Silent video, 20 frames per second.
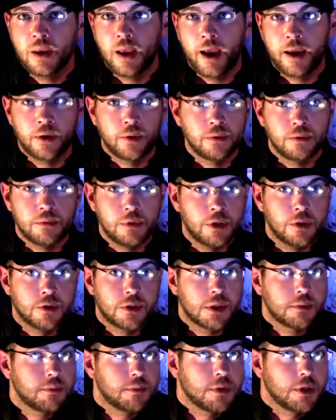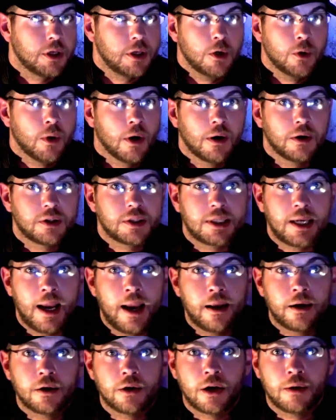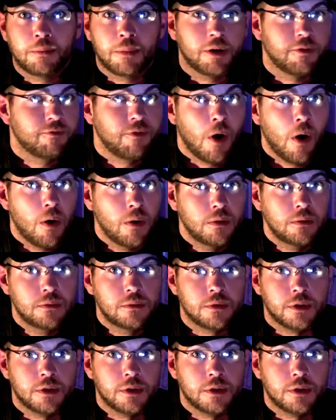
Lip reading: I don't use a QR scanner on my phone.